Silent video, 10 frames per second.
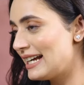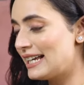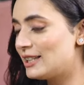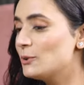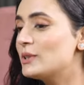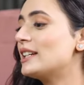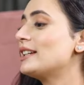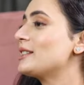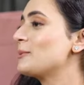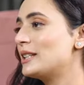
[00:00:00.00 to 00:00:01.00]
and you
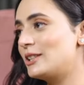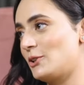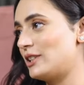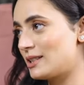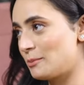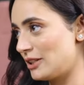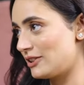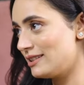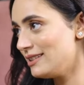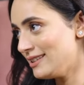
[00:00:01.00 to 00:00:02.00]
tell us with your
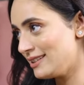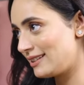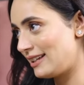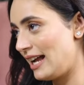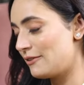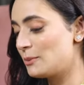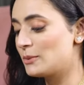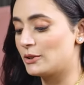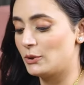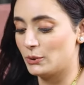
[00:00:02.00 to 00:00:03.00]
experience, having
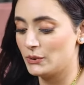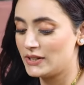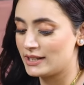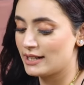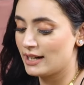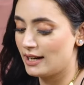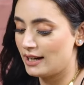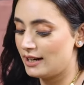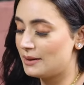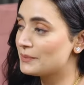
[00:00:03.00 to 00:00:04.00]
been a host,
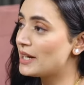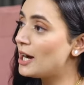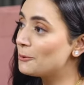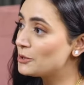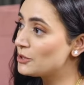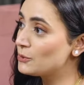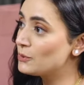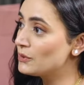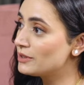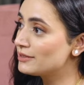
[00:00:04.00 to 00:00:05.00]
how would
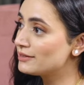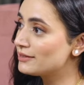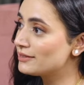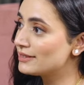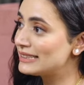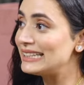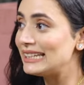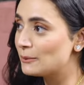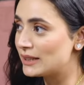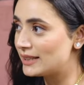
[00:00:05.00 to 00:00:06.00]
you
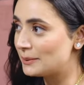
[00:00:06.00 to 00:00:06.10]
deal with